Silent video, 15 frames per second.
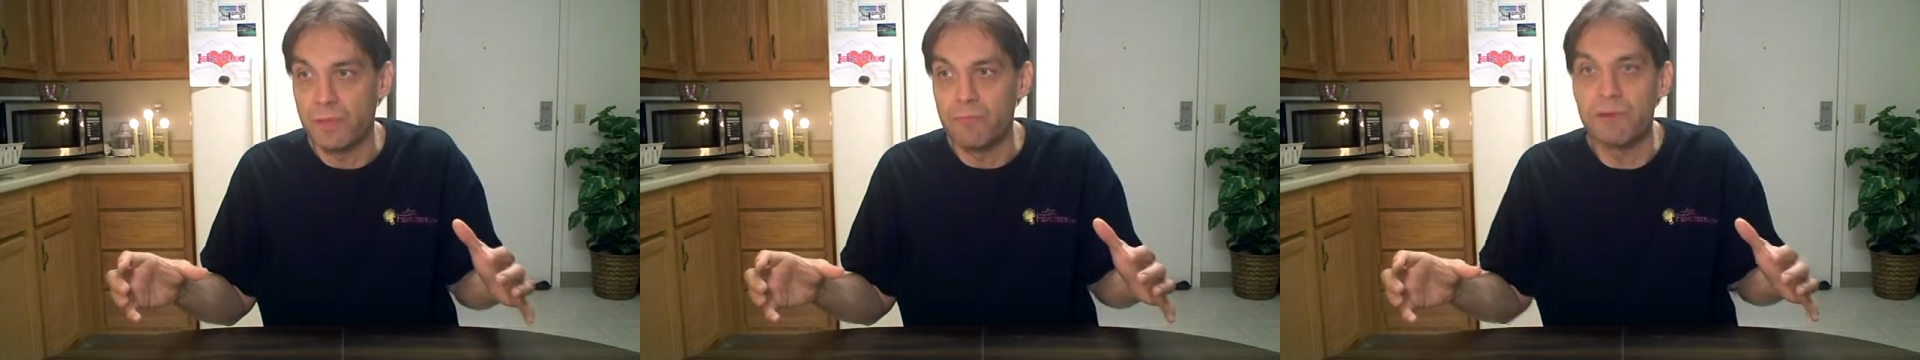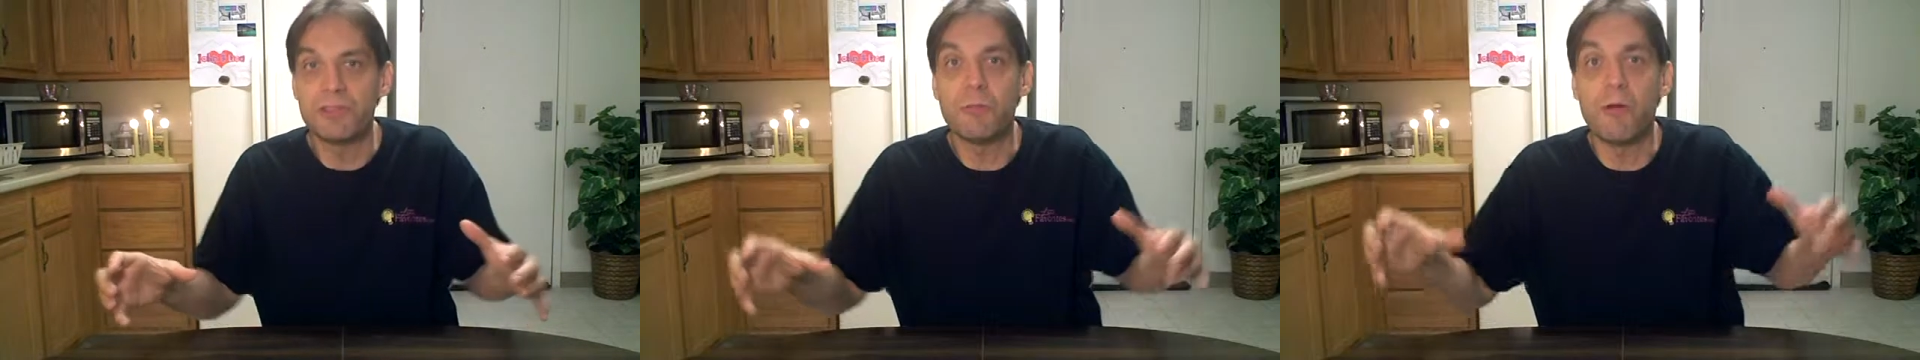
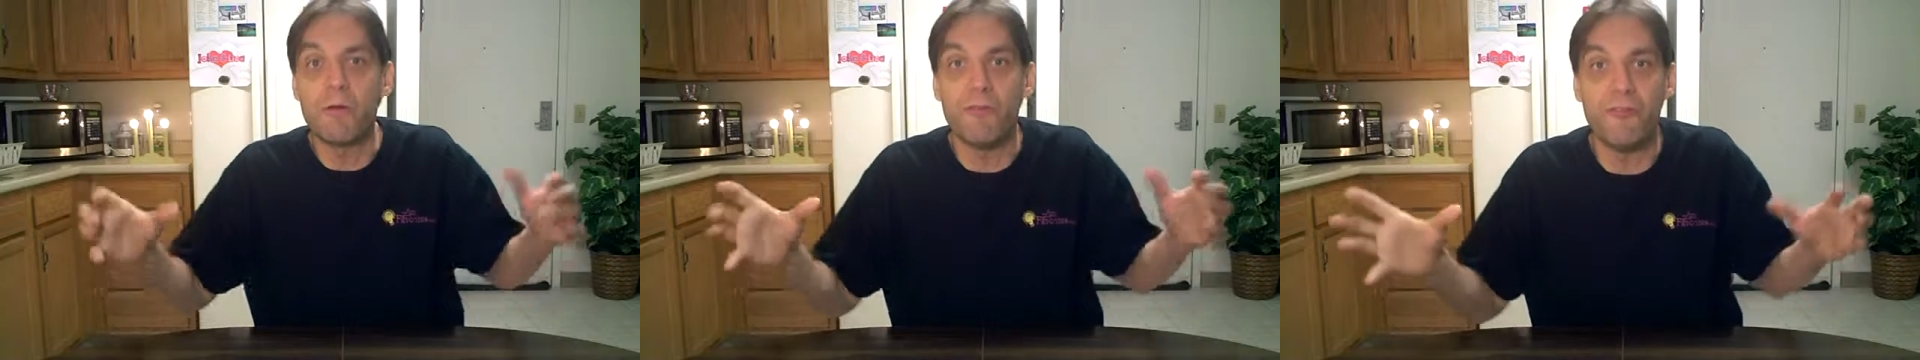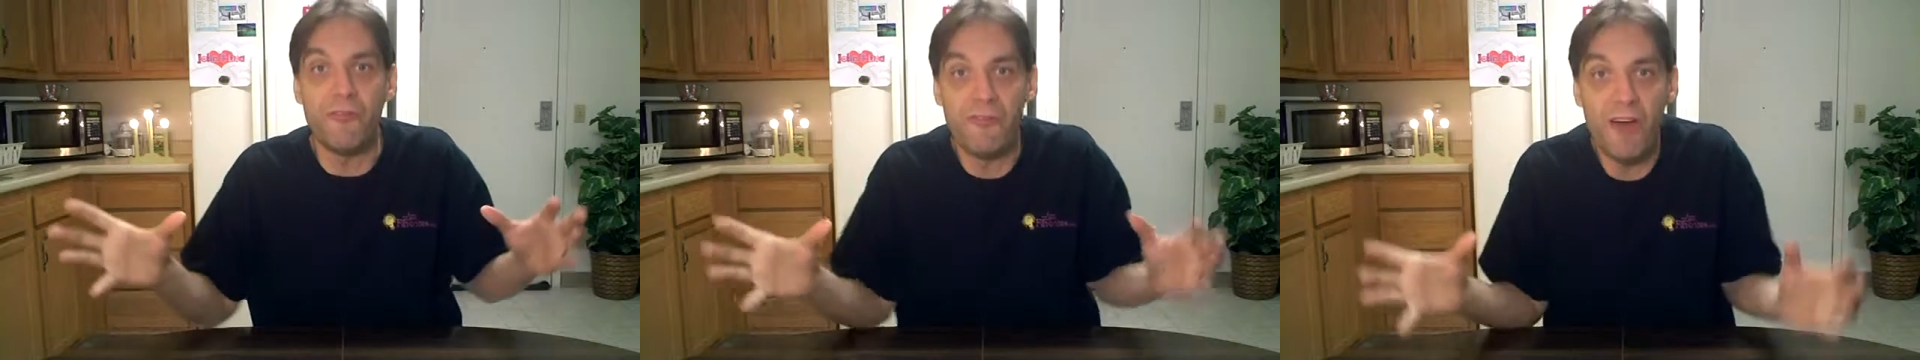But I... they were
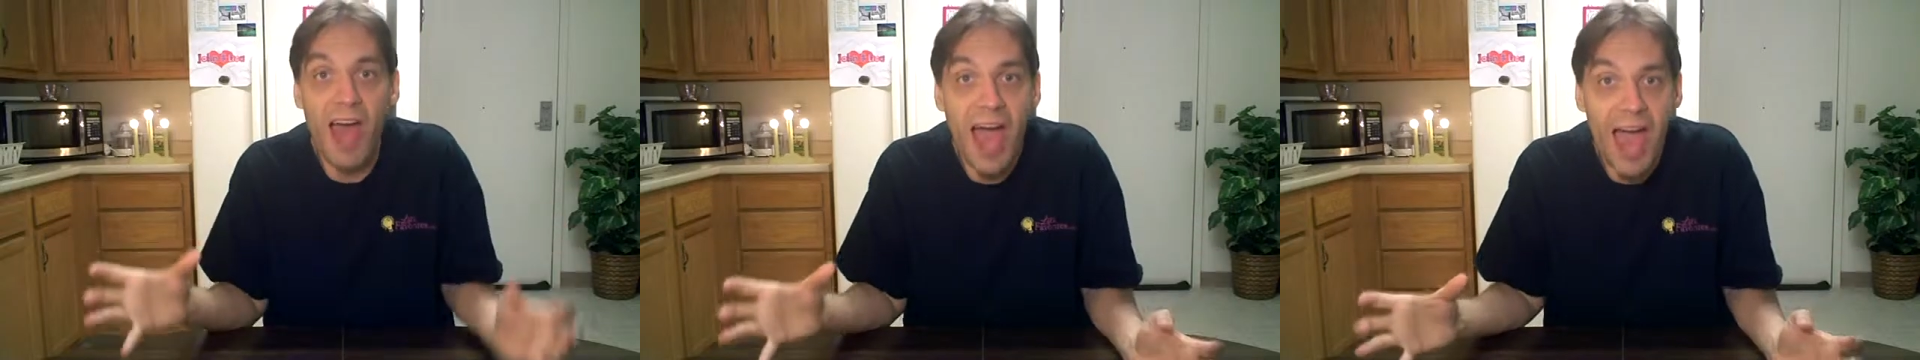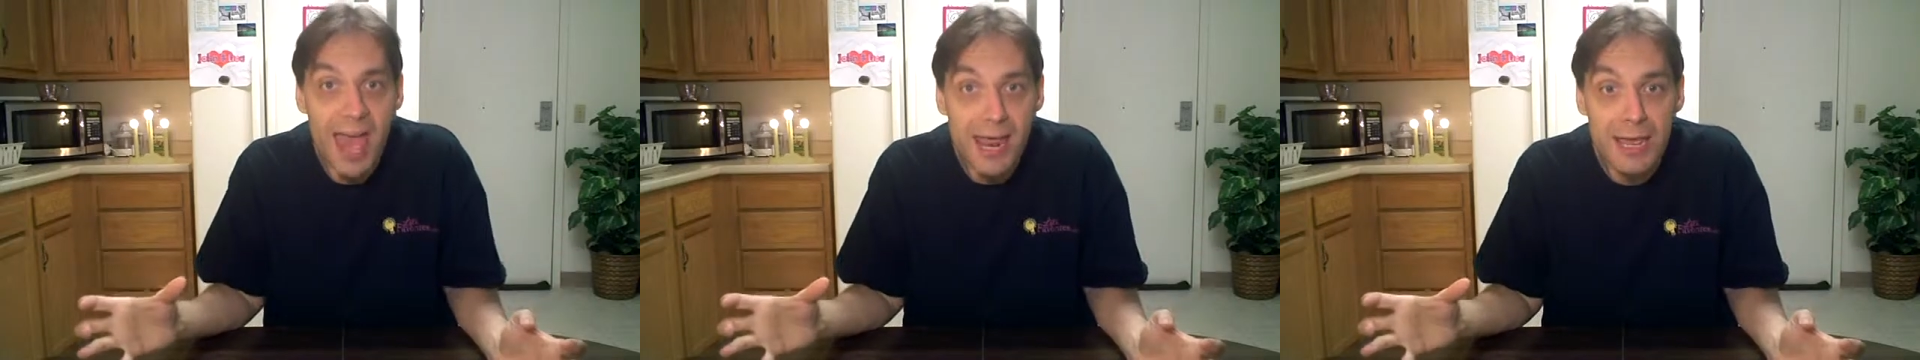
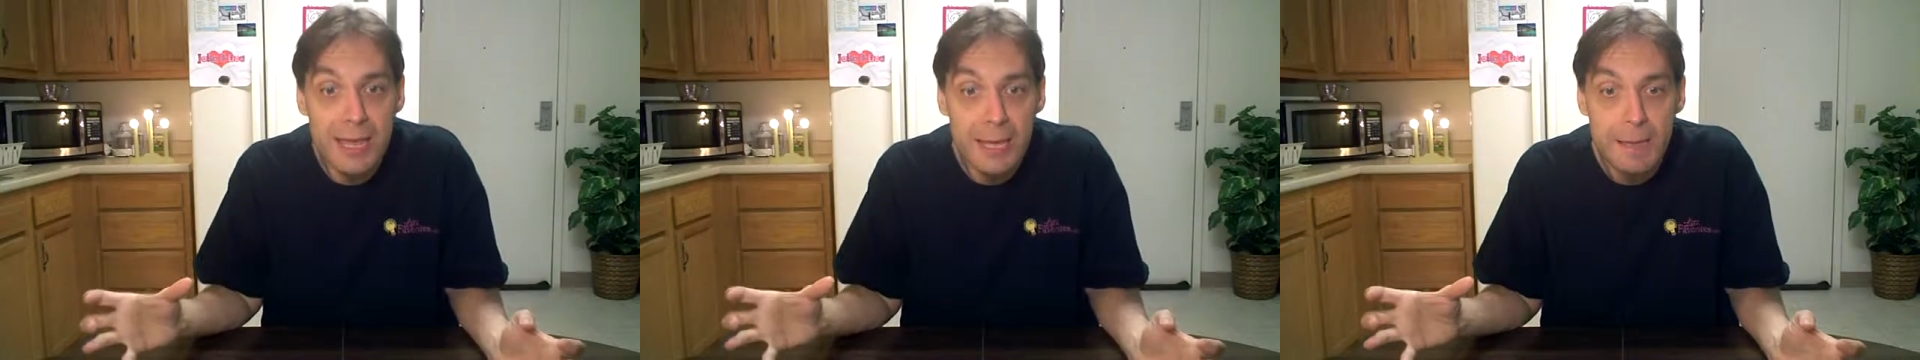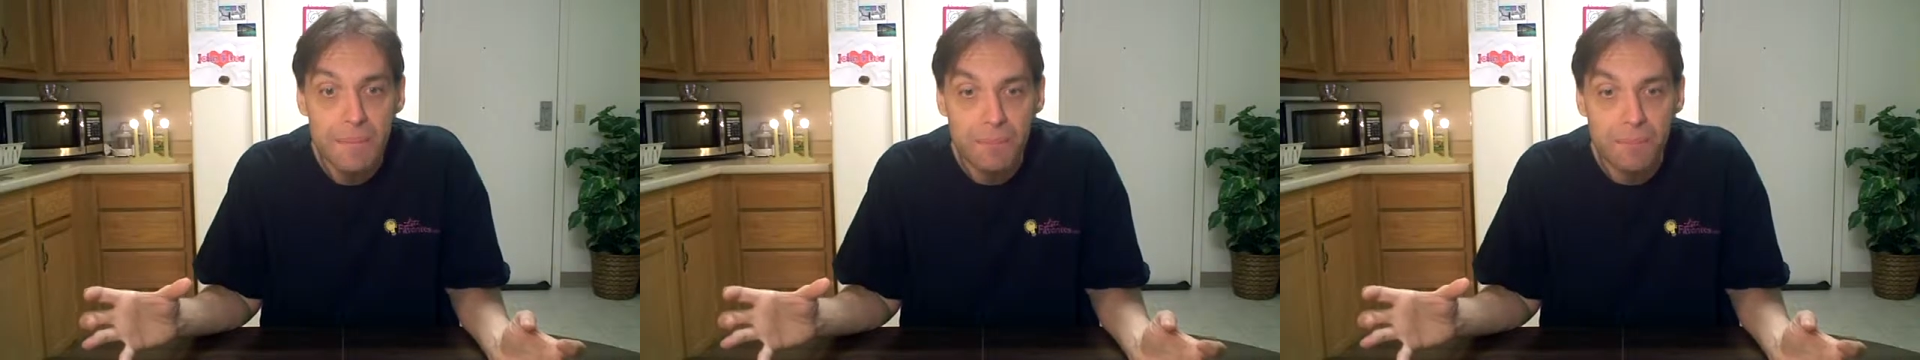fat.
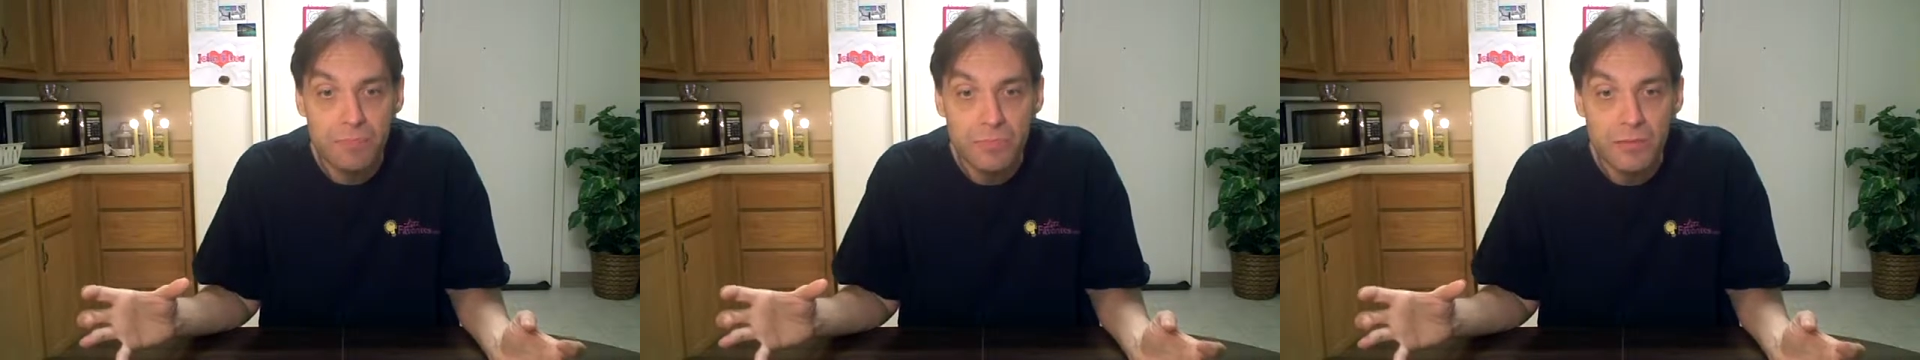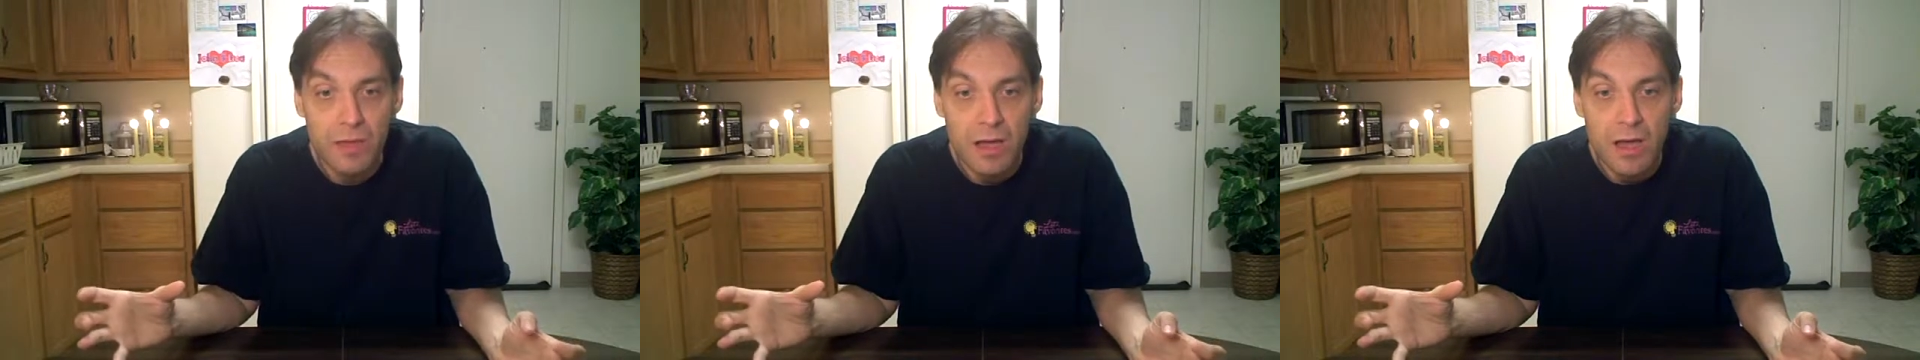
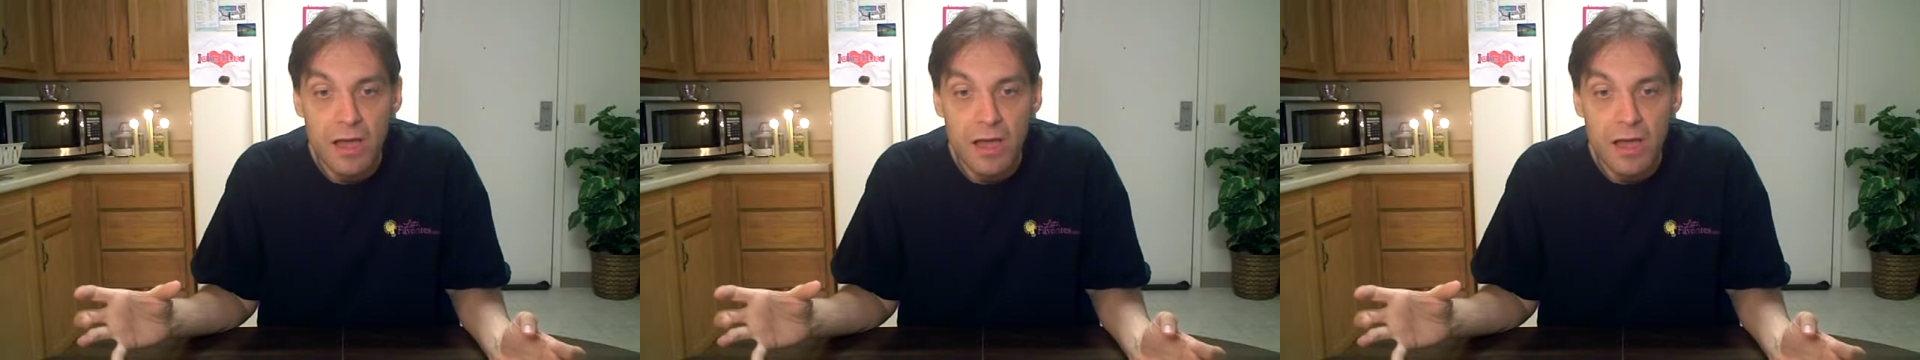Yes.